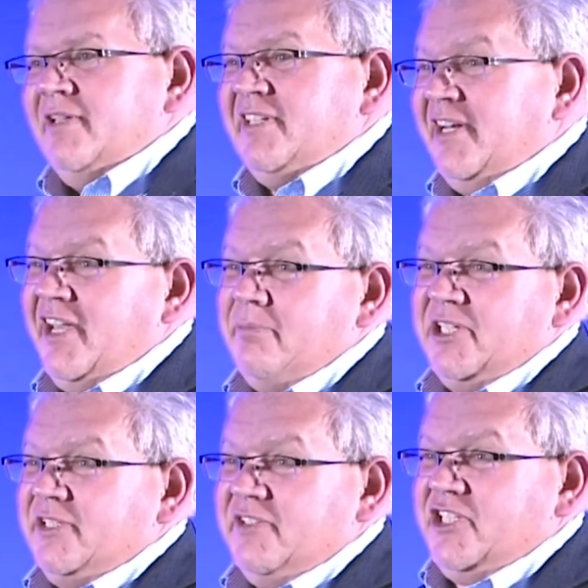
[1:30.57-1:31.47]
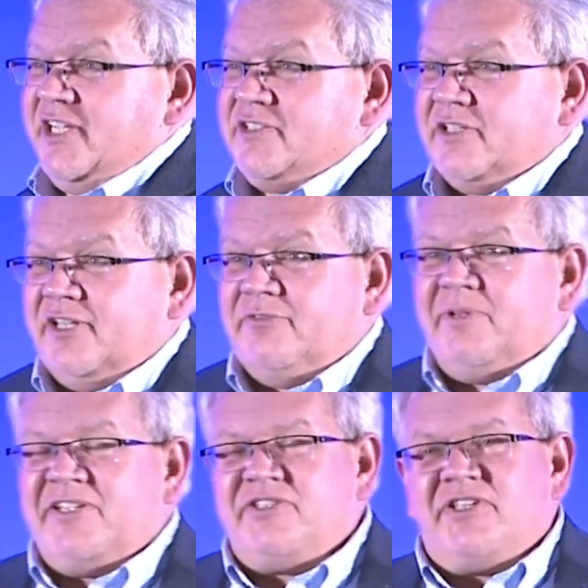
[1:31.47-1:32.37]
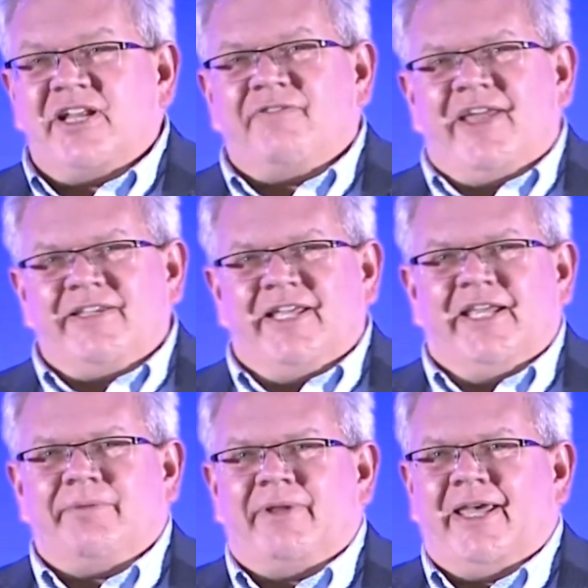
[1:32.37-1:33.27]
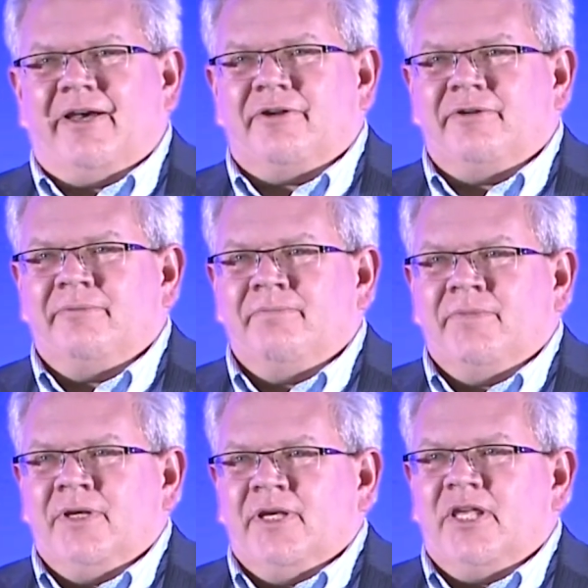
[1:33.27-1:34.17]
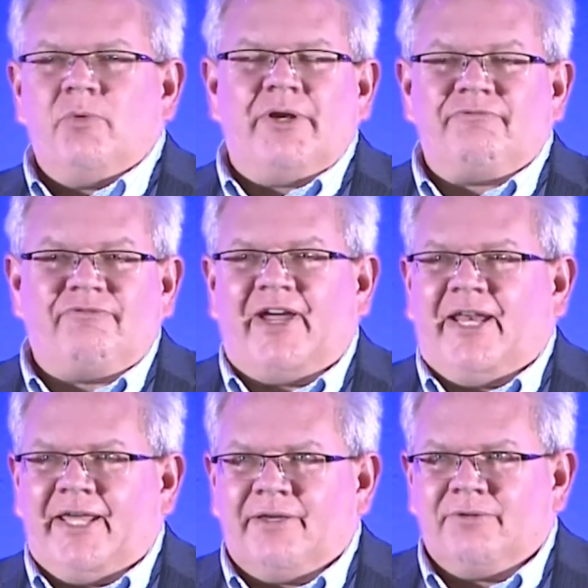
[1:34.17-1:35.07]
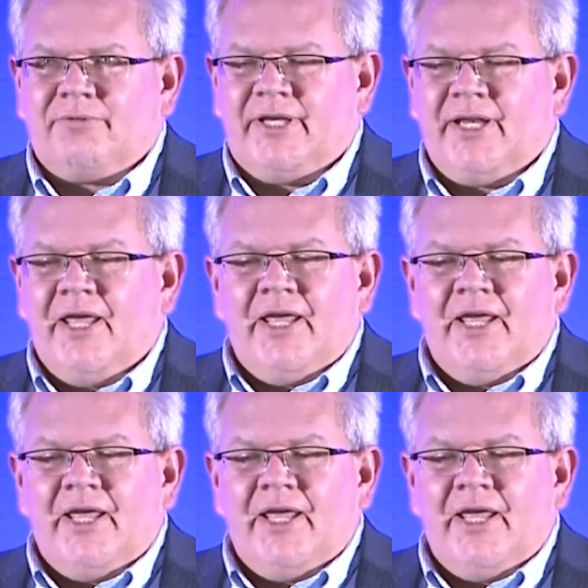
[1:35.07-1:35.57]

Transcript: Didn't have much of a chance to live. But instead of that getting him down, he went fighting, right?